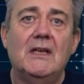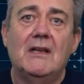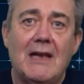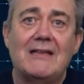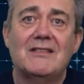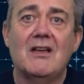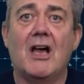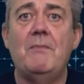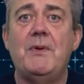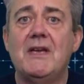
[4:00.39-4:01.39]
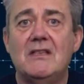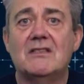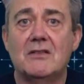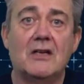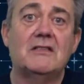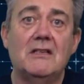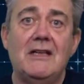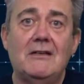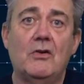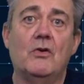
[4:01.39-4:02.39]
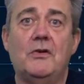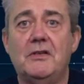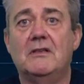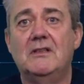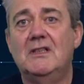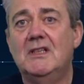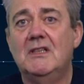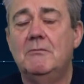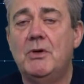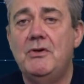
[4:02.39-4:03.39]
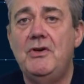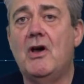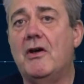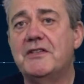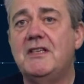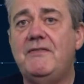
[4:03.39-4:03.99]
Less typing is certainly good, but not